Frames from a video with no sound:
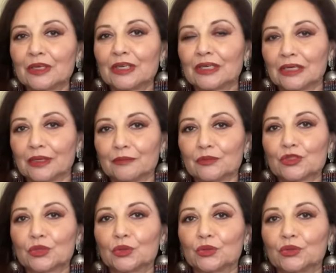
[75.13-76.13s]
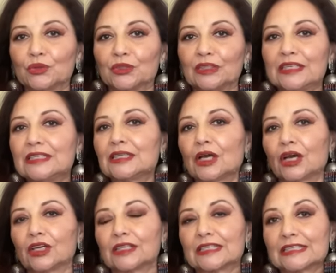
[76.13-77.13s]
Um, so these are
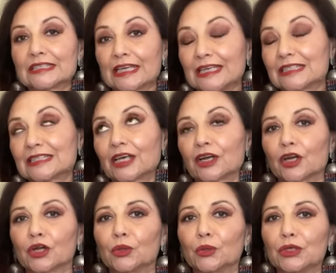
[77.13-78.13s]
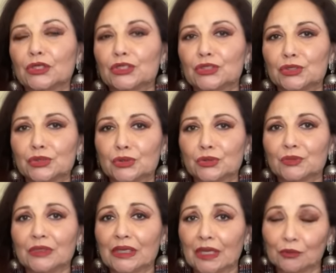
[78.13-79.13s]
the states that are going to
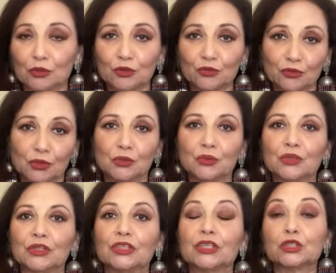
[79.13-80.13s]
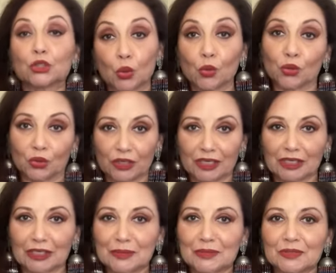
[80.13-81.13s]
be able to view the total
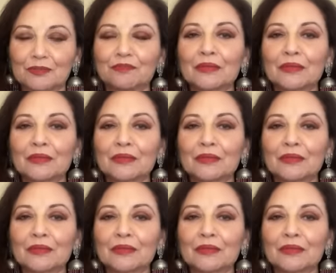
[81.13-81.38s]
eclipse.